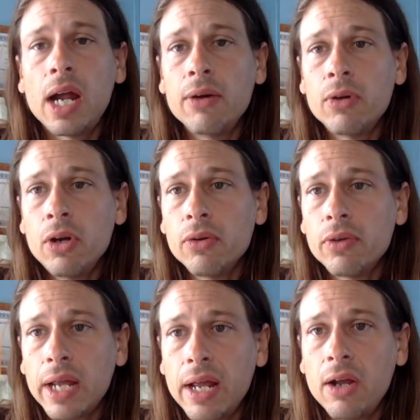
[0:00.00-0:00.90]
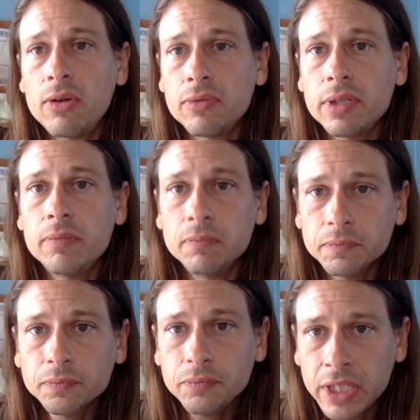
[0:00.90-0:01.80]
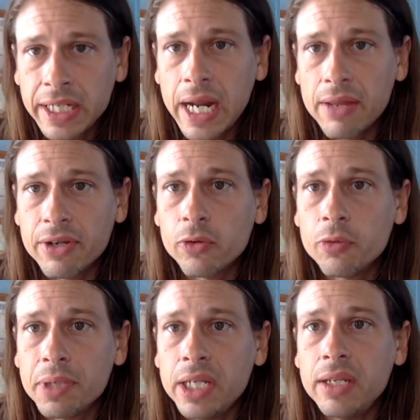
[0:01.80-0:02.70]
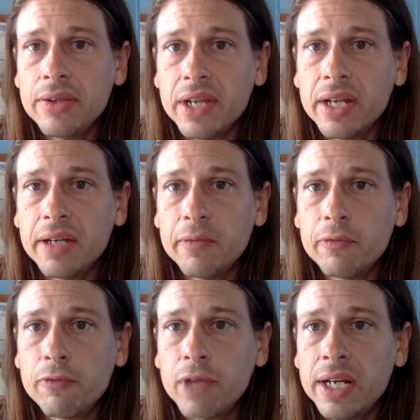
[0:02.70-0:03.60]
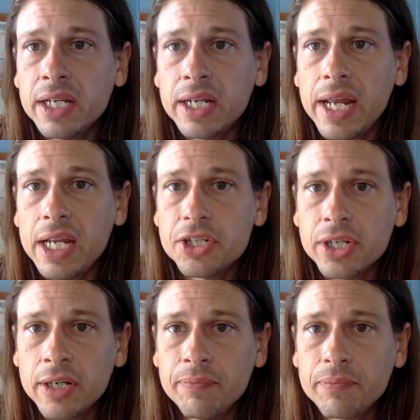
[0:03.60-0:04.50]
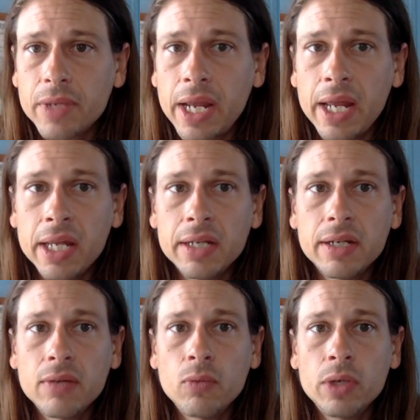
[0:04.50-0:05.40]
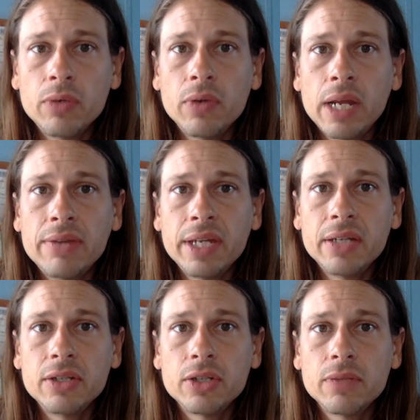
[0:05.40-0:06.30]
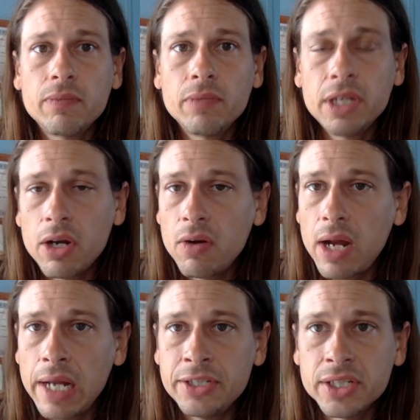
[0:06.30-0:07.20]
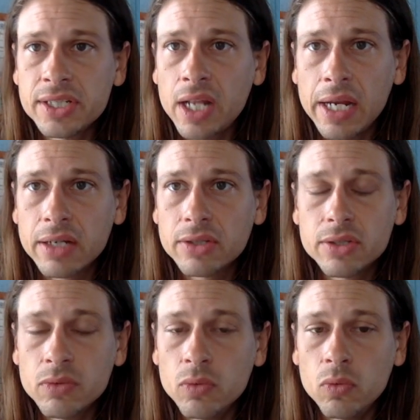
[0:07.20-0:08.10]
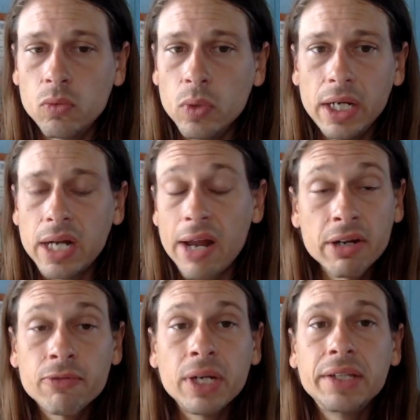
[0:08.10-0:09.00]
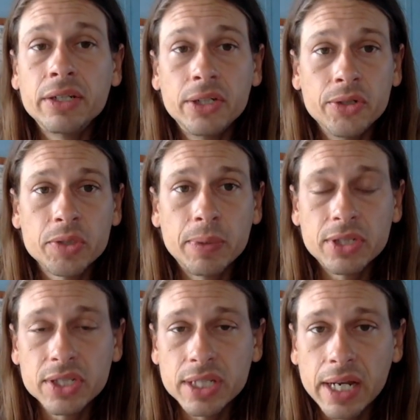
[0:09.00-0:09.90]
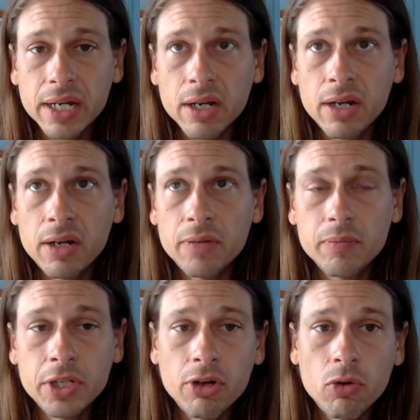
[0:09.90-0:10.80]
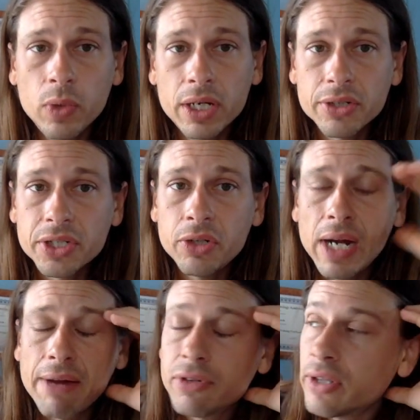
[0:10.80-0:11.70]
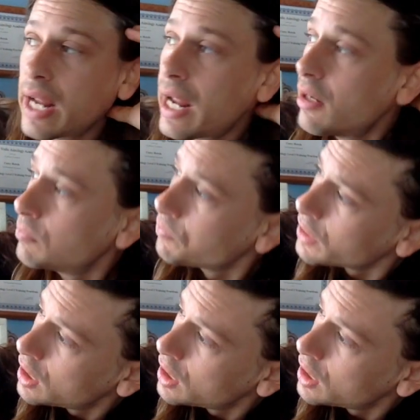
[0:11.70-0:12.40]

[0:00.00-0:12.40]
wrote how, yeah, there will be the flooding in Asia, and then, you know, I just like, week, I don't even read the news, but just like a week or two after that,